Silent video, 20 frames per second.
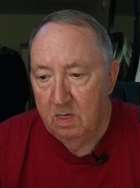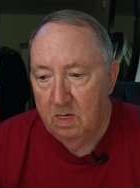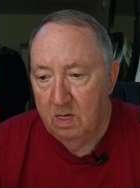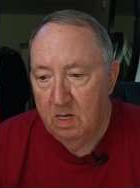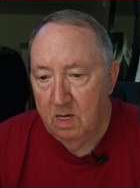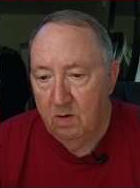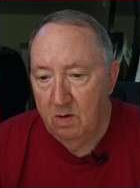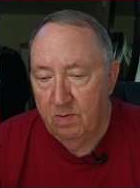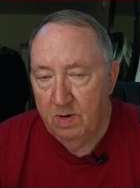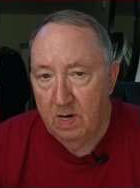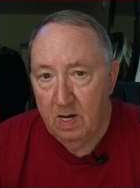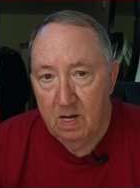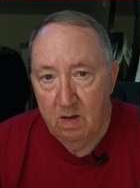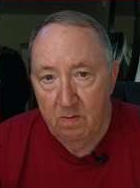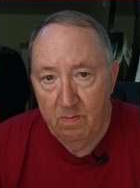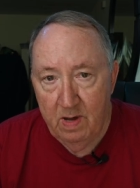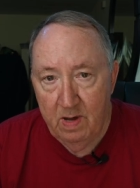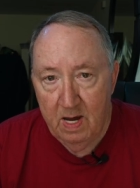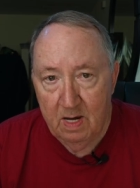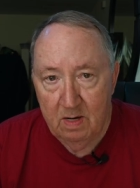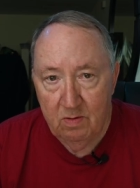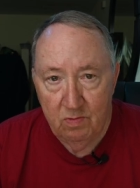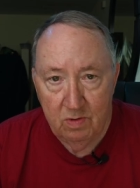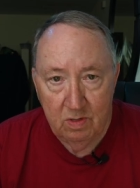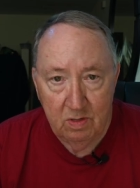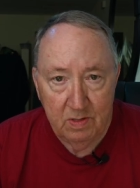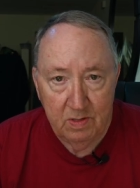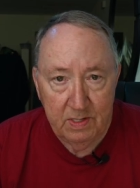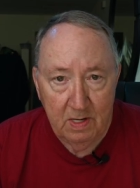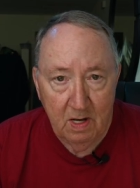Uh, when I come back and
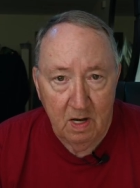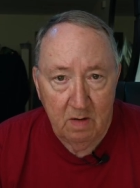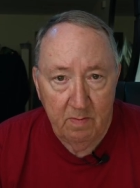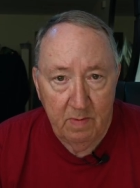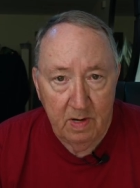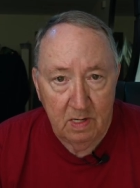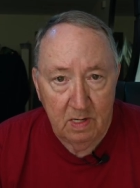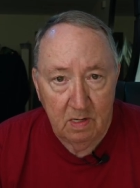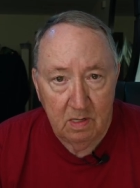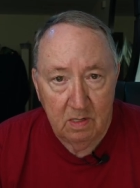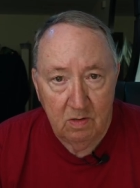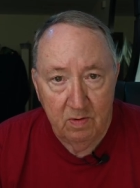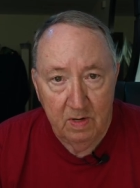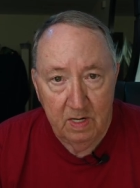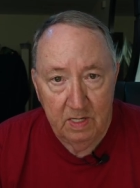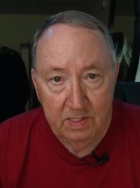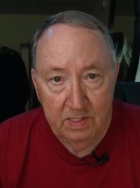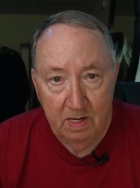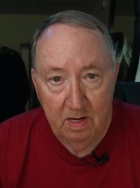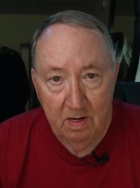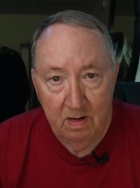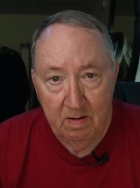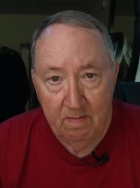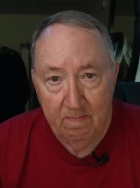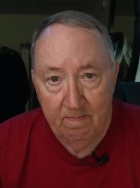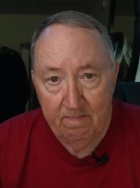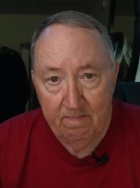we're going to talk about earthquakes here.